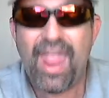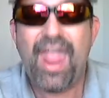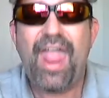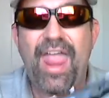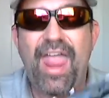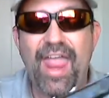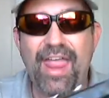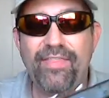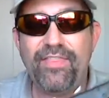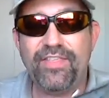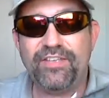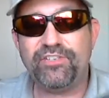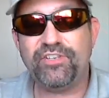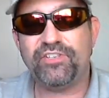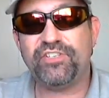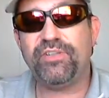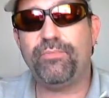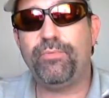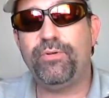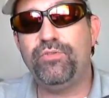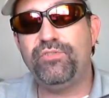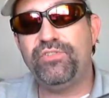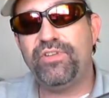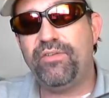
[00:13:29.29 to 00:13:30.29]
Hand this to
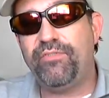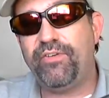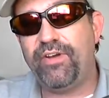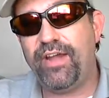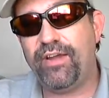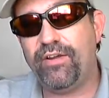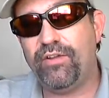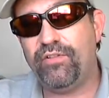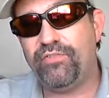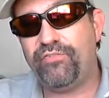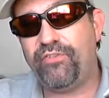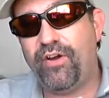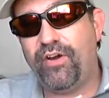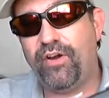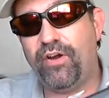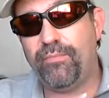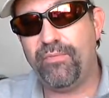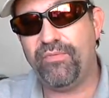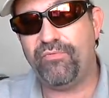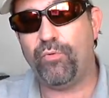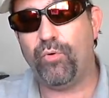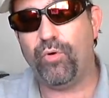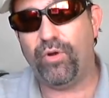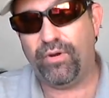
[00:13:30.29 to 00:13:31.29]
someone who's never handled a firearm
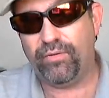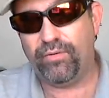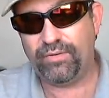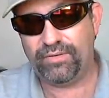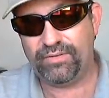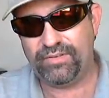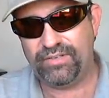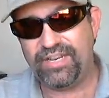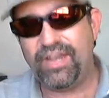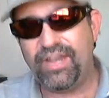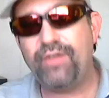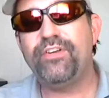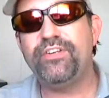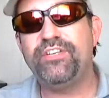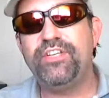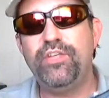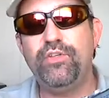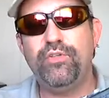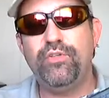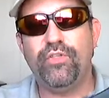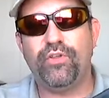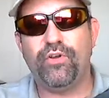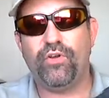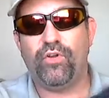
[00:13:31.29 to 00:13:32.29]
before. Guarantee
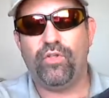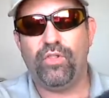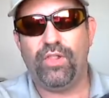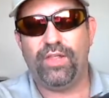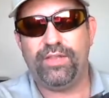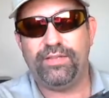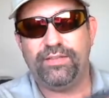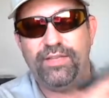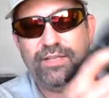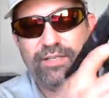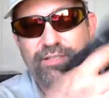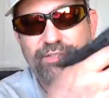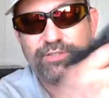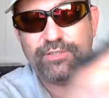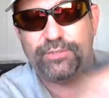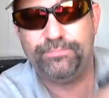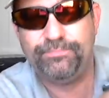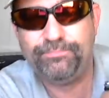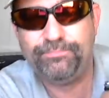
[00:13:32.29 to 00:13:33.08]
you they're going to go like this.